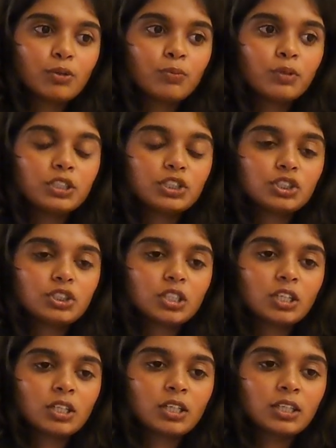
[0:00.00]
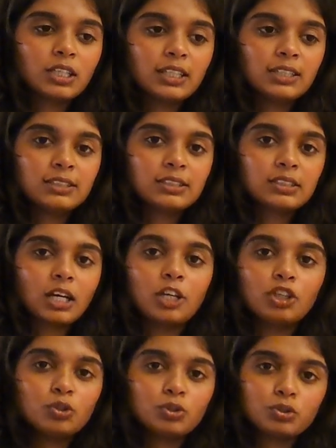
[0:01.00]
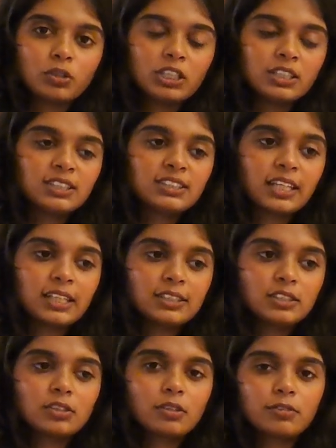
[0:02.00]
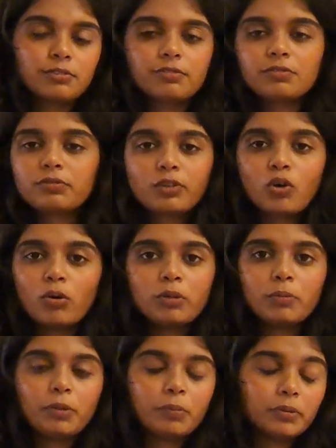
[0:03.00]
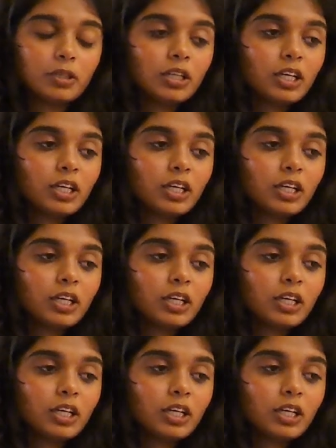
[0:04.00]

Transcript: which is unusual in the sense of common people,